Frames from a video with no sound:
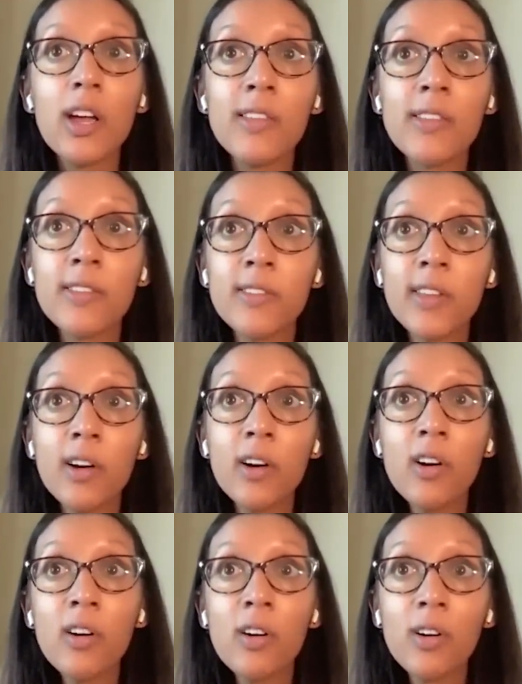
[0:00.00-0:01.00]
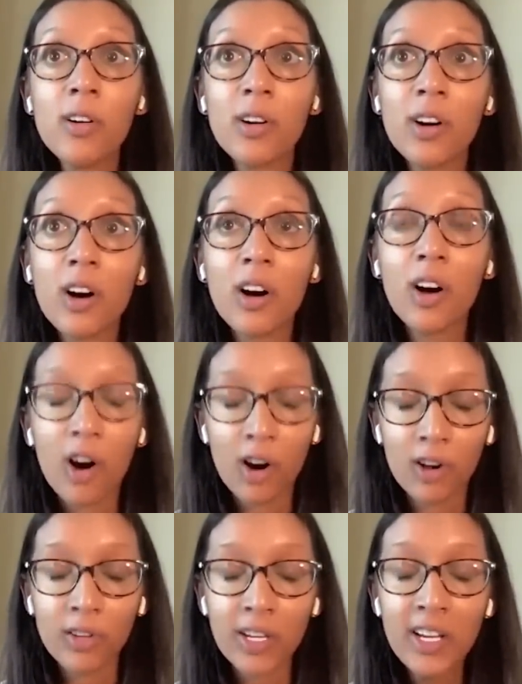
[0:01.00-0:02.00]
it's still
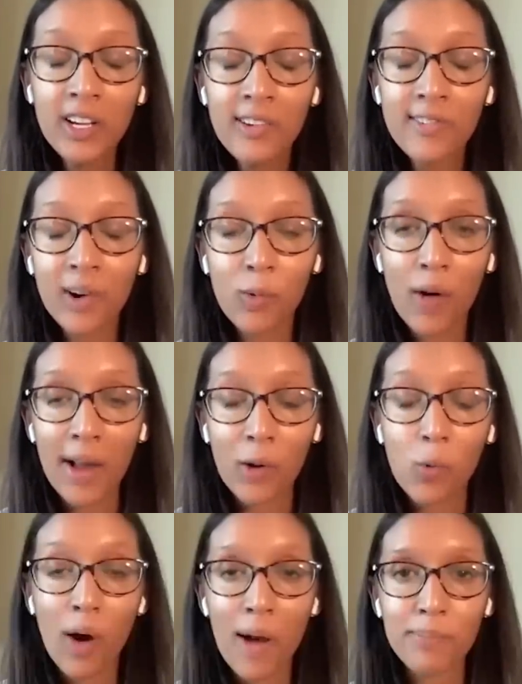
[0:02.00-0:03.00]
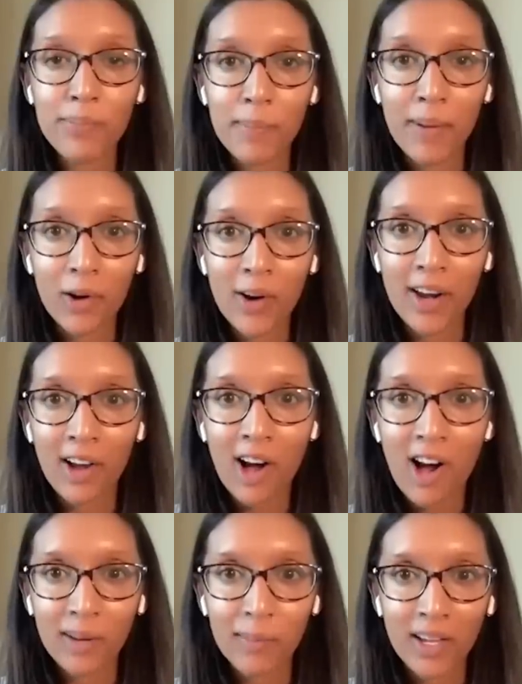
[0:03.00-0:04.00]
early for like what the Bitcoin
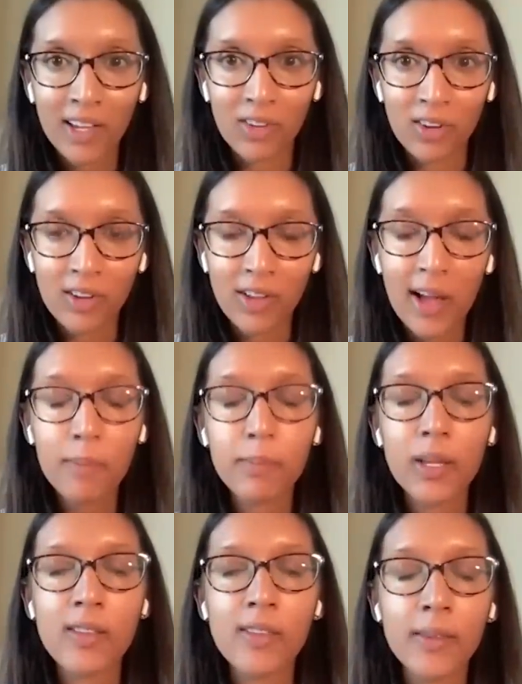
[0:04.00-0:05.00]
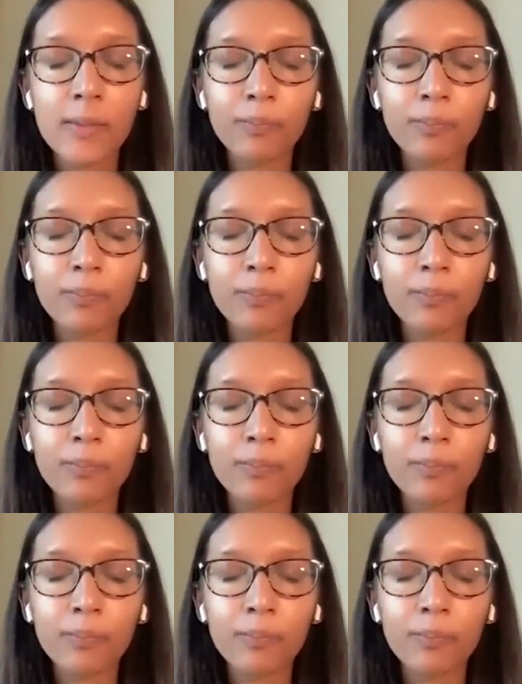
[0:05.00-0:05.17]
economy can look like because